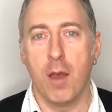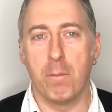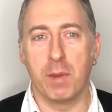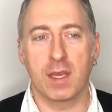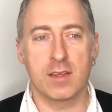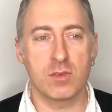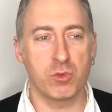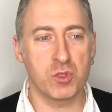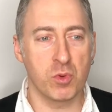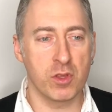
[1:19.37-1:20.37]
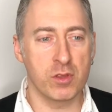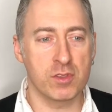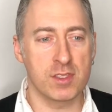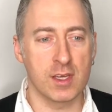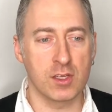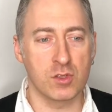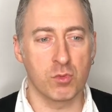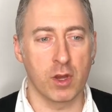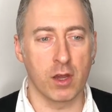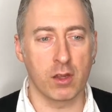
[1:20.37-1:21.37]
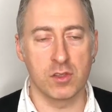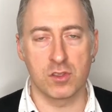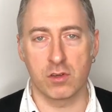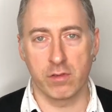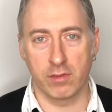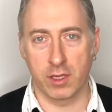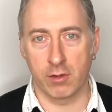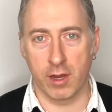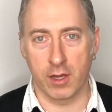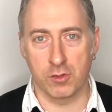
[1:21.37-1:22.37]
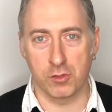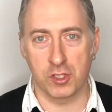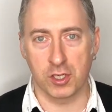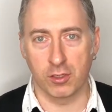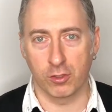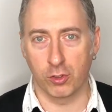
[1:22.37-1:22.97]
because it was one of those things where Conservative leader Andrew Scheer,